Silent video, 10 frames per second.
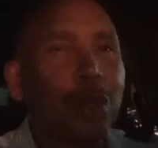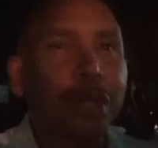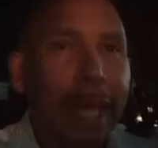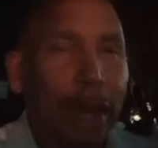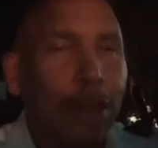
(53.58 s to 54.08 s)

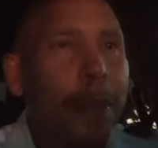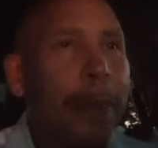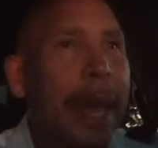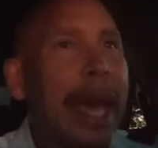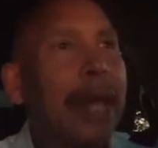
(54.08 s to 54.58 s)
stay on the
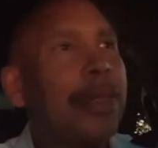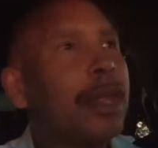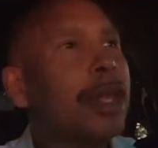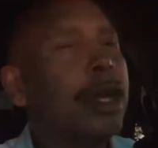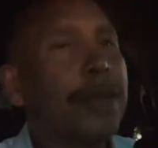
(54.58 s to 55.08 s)

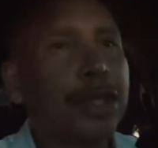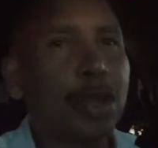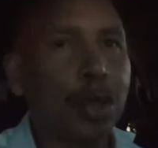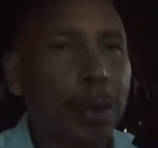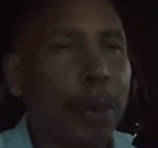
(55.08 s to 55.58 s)
path that
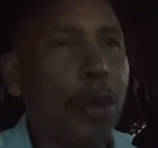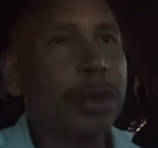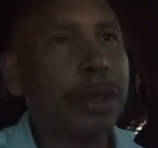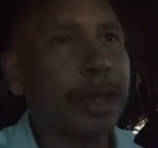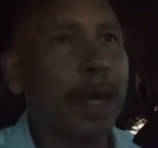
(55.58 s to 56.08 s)
you're
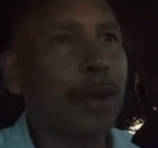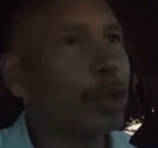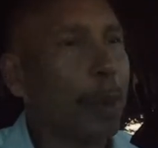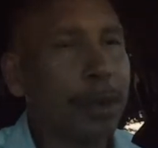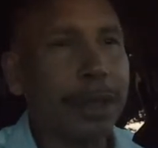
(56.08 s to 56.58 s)
supposed to stay on. You're
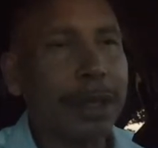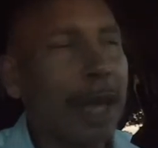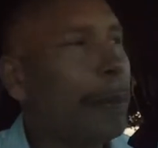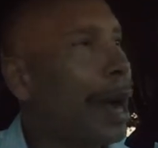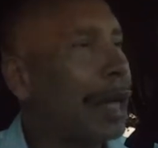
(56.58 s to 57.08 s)
supposed to
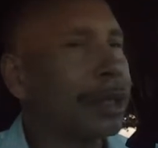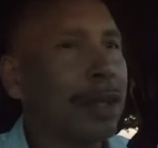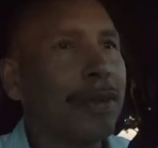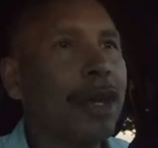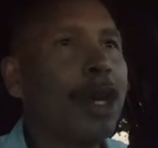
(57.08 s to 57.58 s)
stay
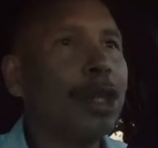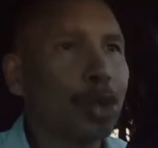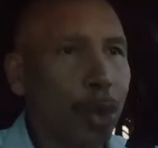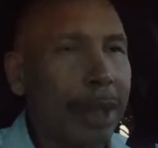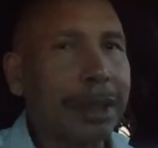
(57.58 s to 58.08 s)
positive,
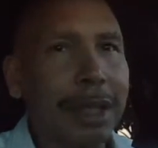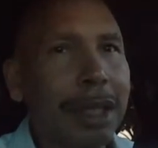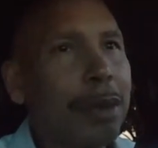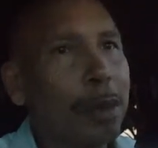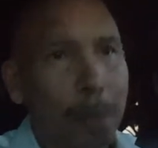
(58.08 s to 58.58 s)

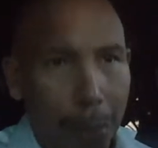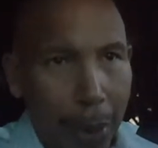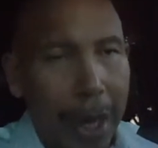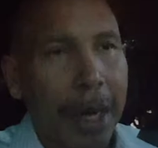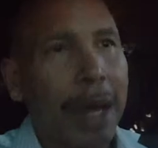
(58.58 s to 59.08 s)
trusting,
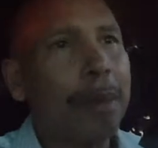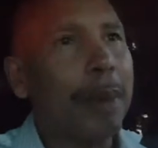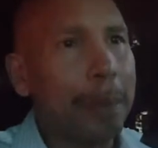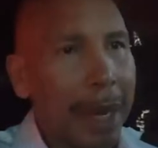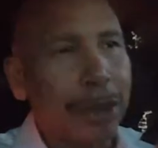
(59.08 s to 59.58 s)
praying up,
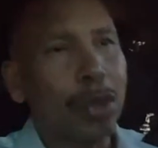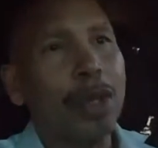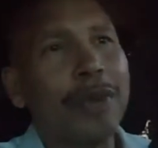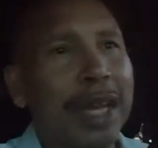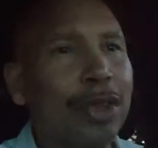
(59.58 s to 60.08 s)
make sure
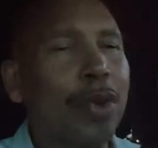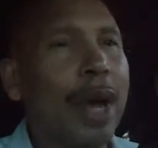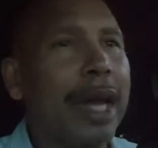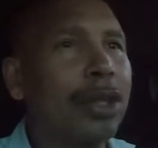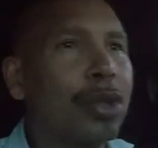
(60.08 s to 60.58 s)
you've got the
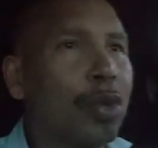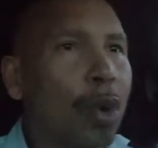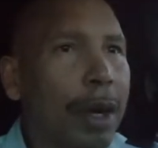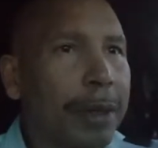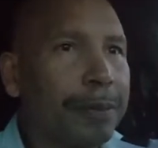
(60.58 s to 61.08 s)
gratitude
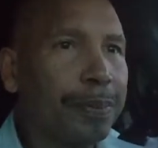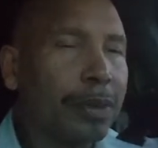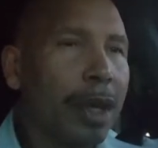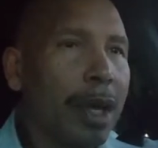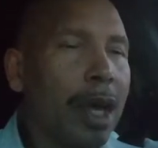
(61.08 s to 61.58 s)
working,
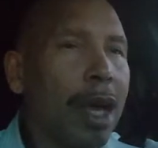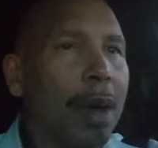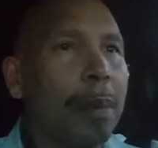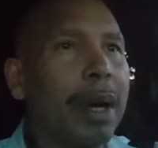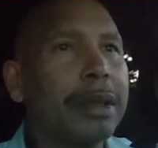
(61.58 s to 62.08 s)

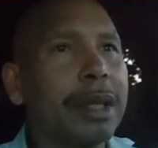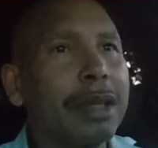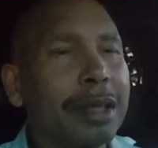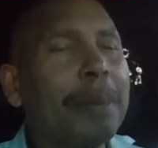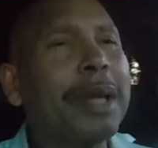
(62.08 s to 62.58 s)
but
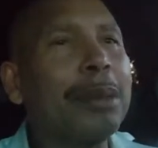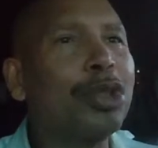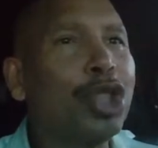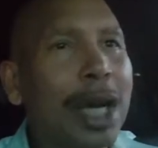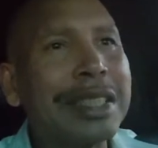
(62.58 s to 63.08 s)
uh,
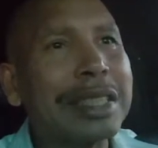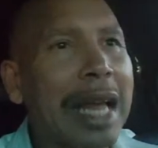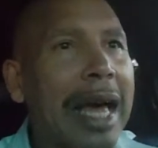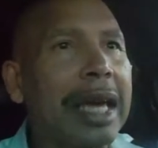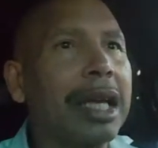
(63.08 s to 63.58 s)
sometimes, just
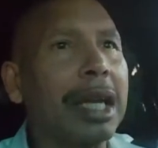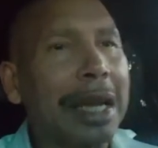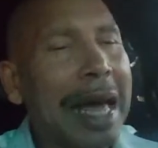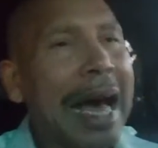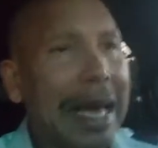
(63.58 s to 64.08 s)
like
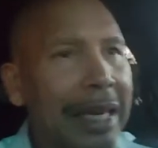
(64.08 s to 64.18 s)
Lot